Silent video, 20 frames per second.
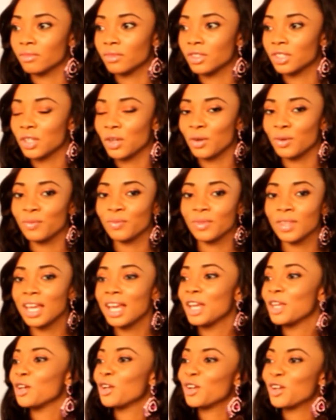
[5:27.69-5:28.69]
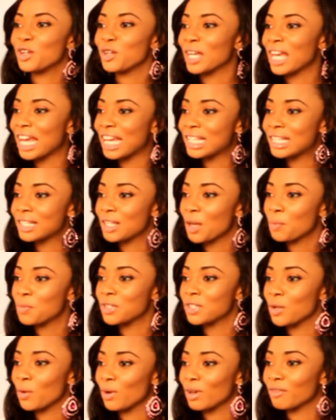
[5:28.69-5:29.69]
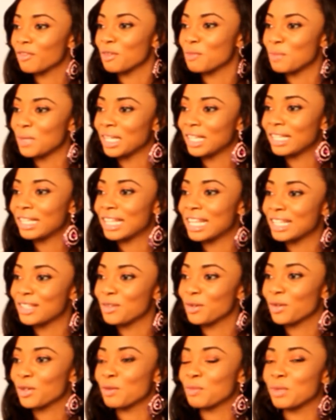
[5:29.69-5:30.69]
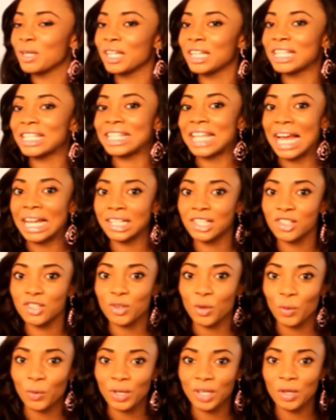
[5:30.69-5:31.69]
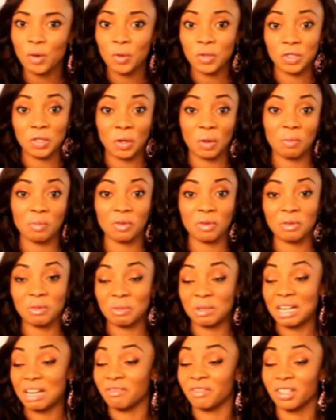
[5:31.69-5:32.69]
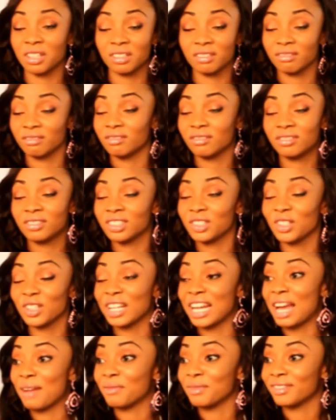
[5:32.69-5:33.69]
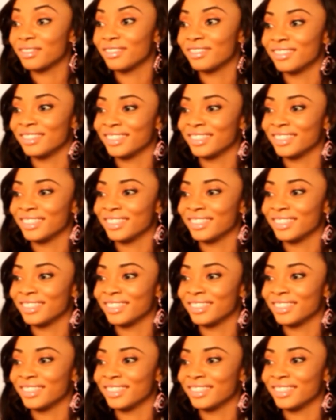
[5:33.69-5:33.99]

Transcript: So you're not going to get a sub story from me. There's not going to be a sad story or sub or whatever. It's not going to happen.